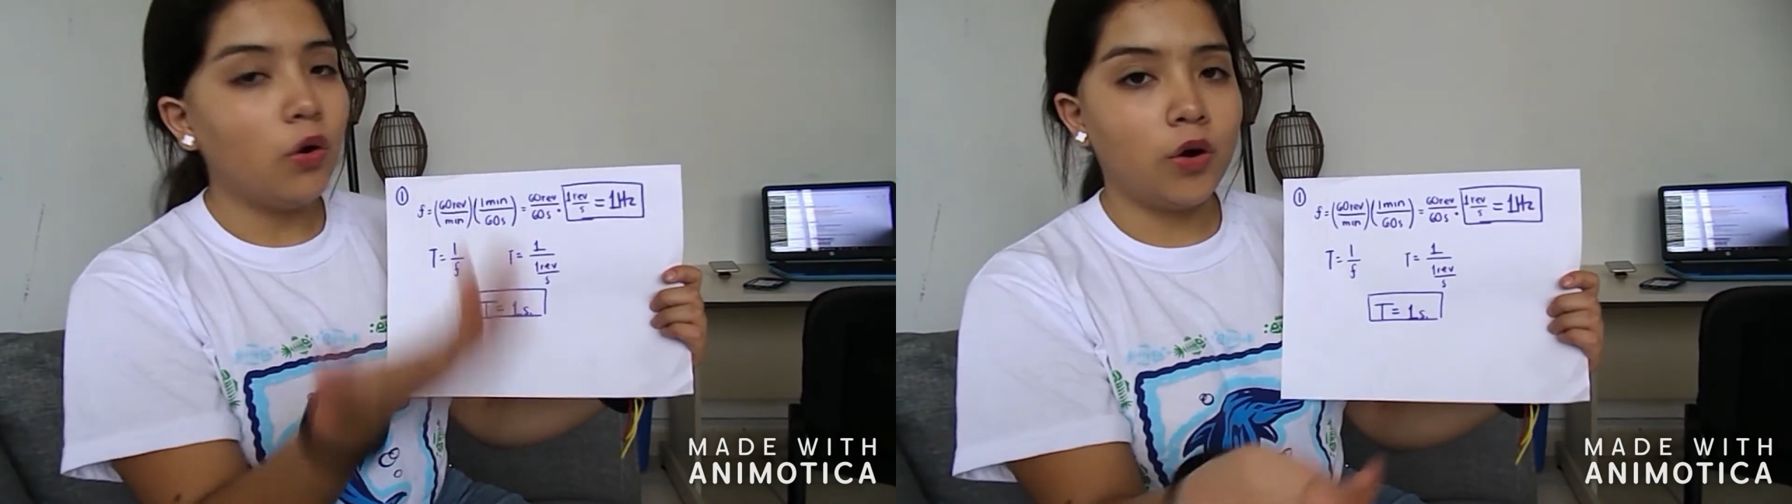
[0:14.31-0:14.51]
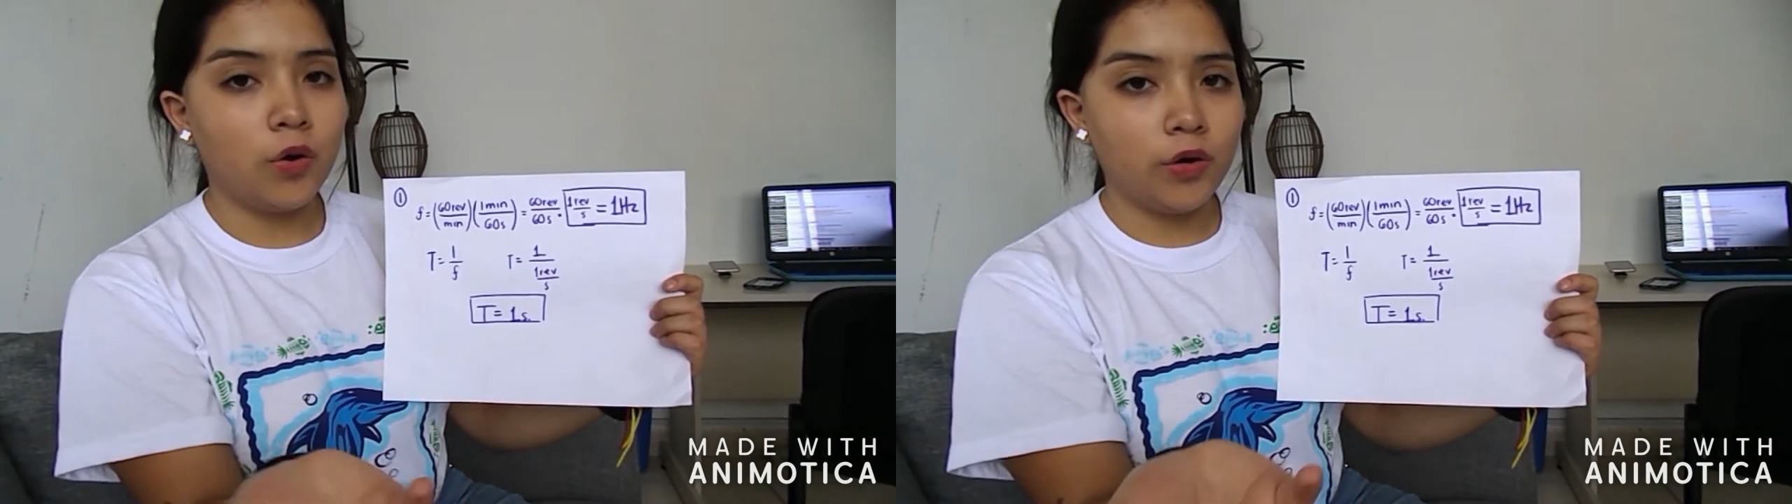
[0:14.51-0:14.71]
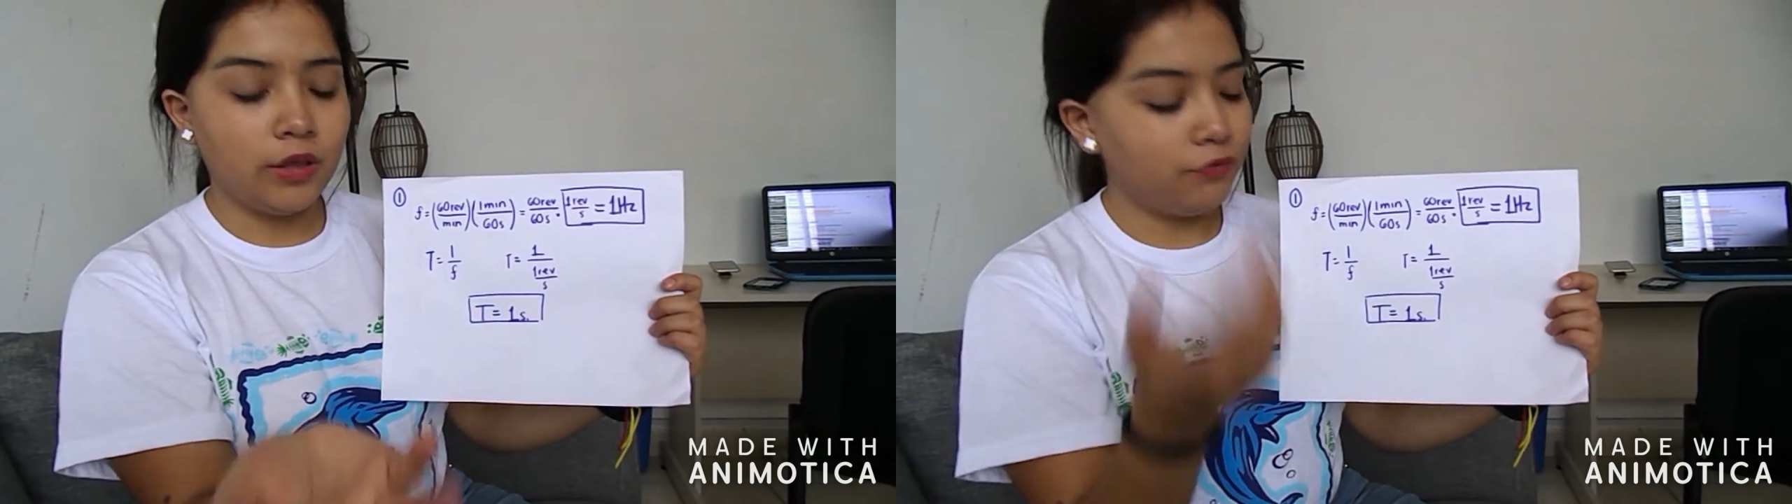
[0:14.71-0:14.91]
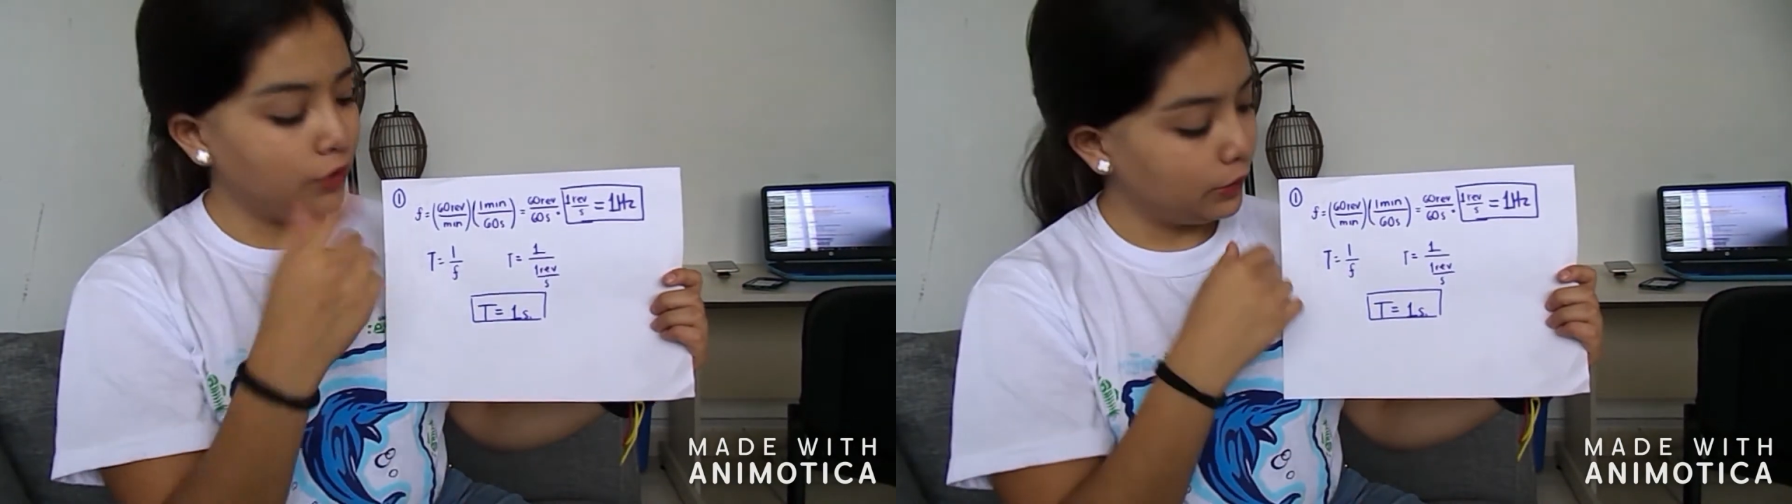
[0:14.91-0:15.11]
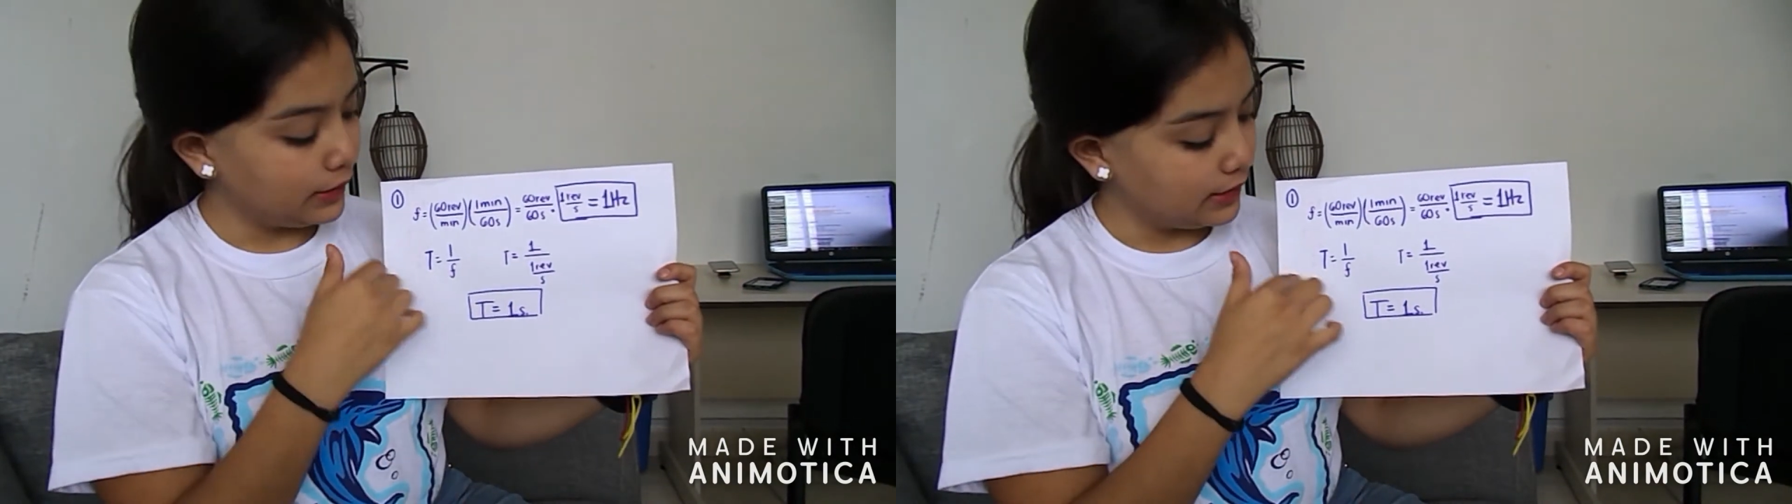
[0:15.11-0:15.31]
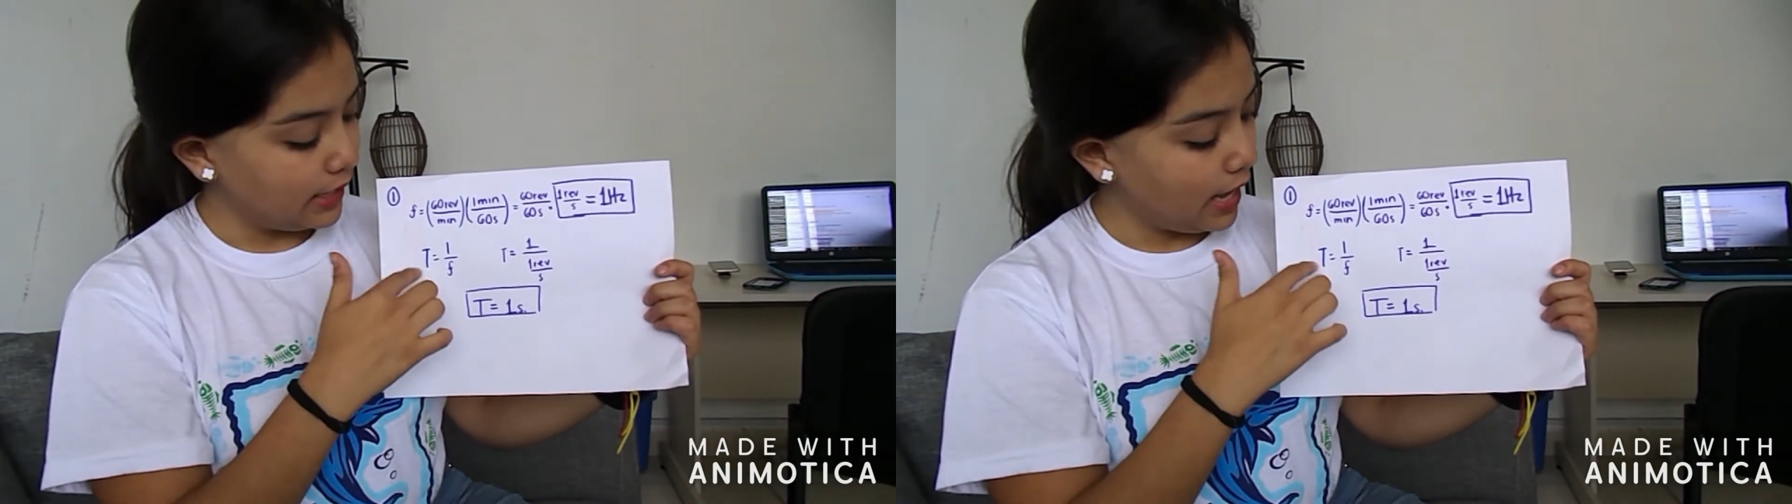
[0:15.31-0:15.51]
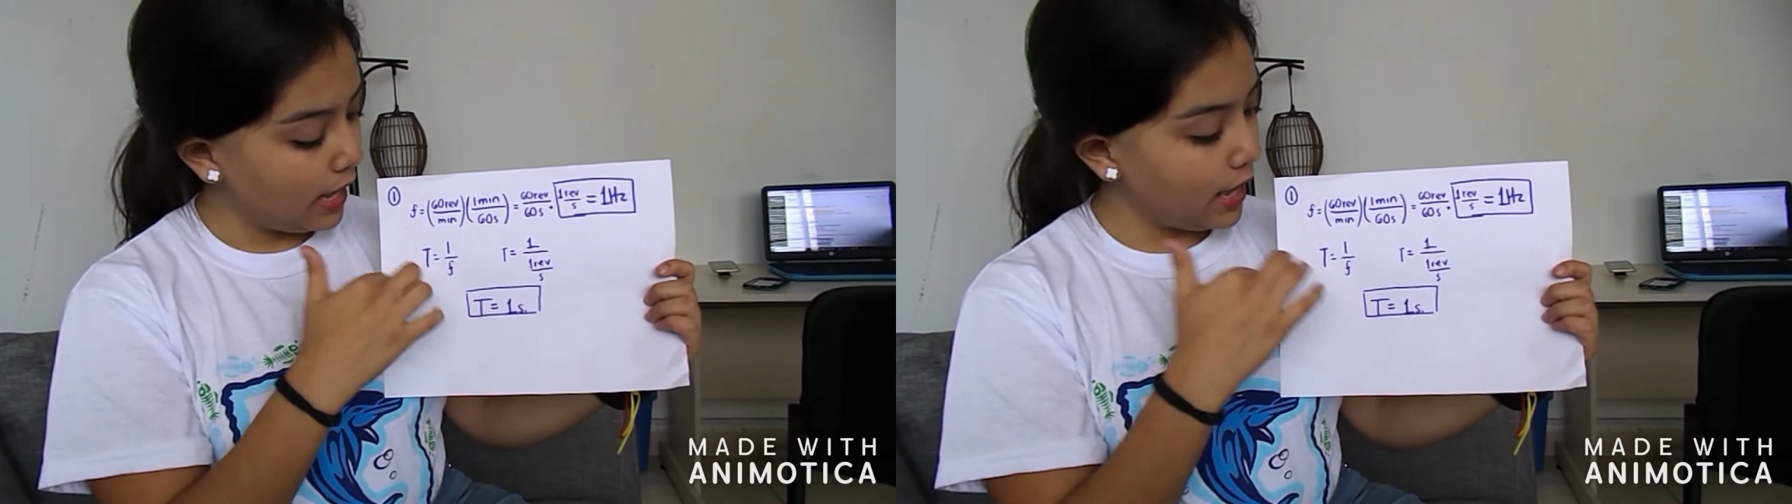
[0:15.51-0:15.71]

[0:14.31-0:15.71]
or the frequency.